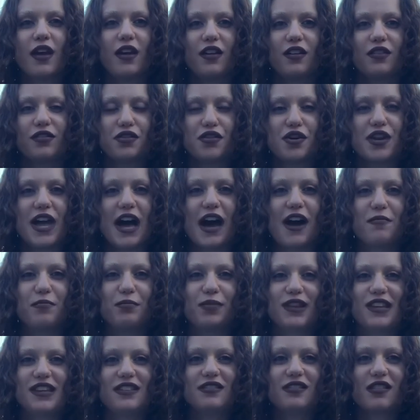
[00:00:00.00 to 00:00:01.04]
So yeah,
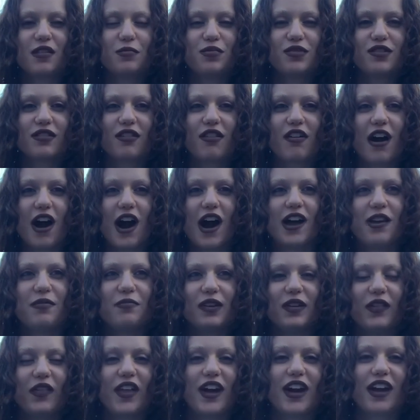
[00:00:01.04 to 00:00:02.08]
please subscribe
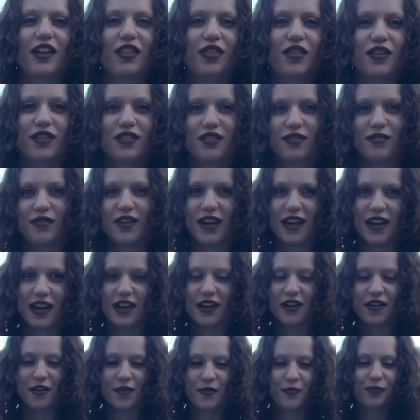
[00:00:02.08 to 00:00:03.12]
and like this
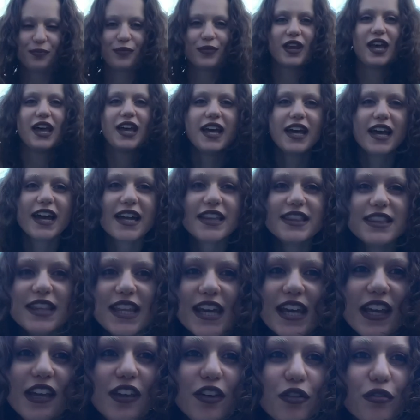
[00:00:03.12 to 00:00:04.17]
video. And
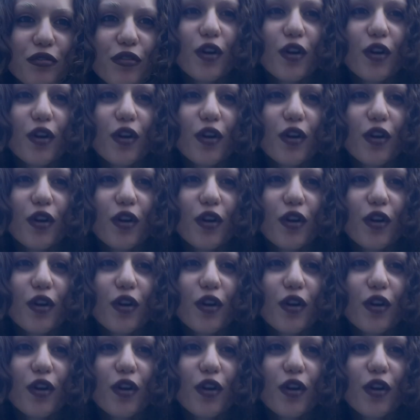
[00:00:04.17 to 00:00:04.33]
thank you for